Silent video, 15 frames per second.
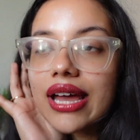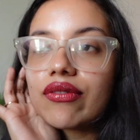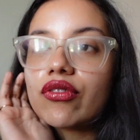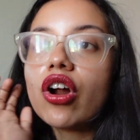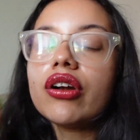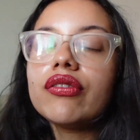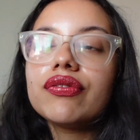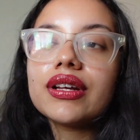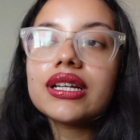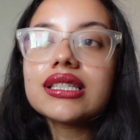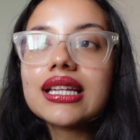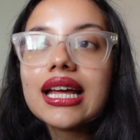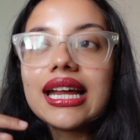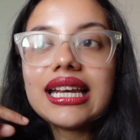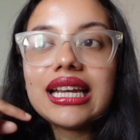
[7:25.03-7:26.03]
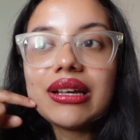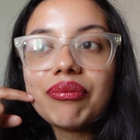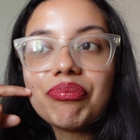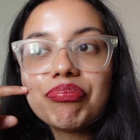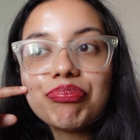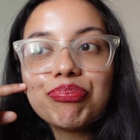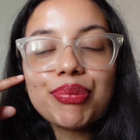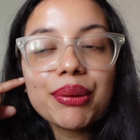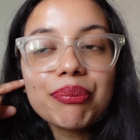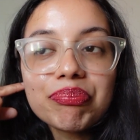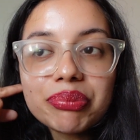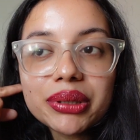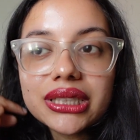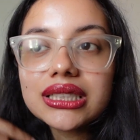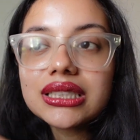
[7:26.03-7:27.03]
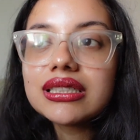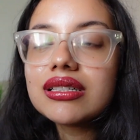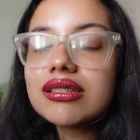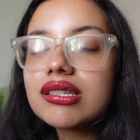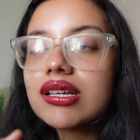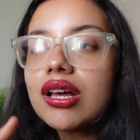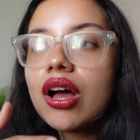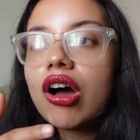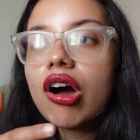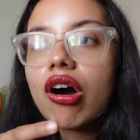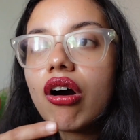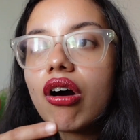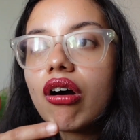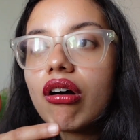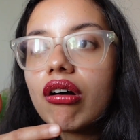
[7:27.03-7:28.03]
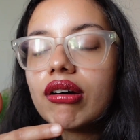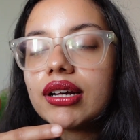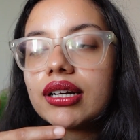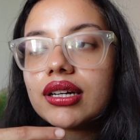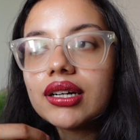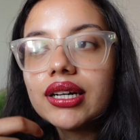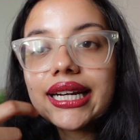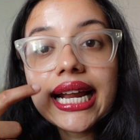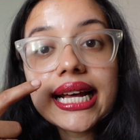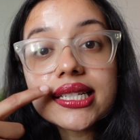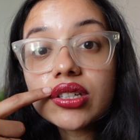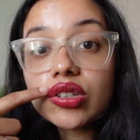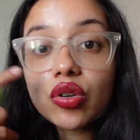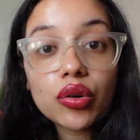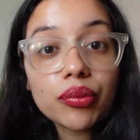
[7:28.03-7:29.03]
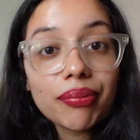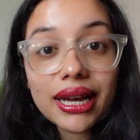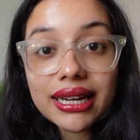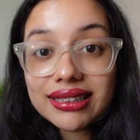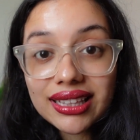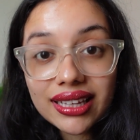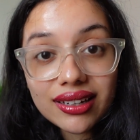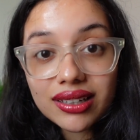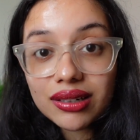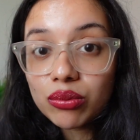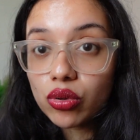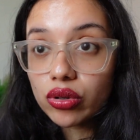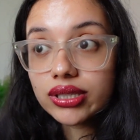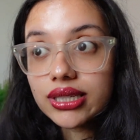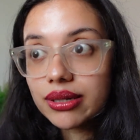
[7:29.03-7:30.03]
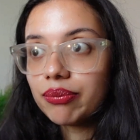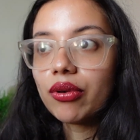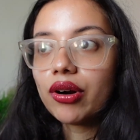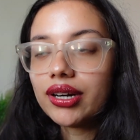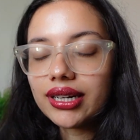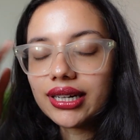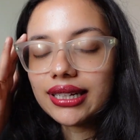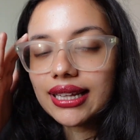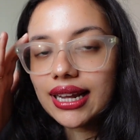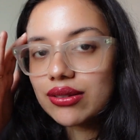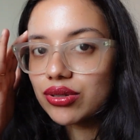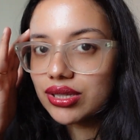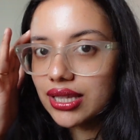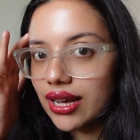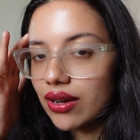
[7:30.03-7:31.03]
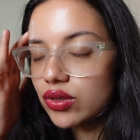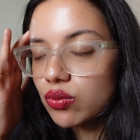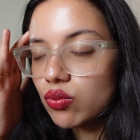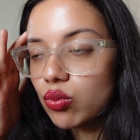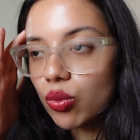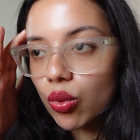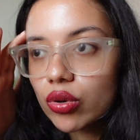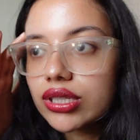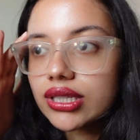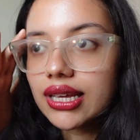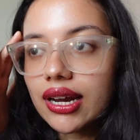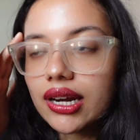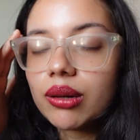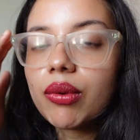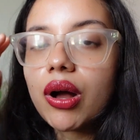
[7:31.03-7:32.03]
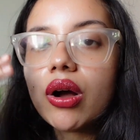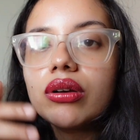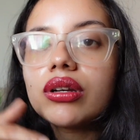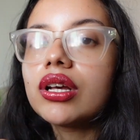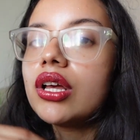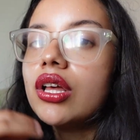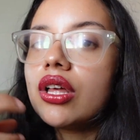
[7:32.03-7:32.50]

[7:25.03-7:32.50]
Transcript: I've not faced any pimples, or it hasn't grown back thicker, most importantly. That's the thing I was most scared about.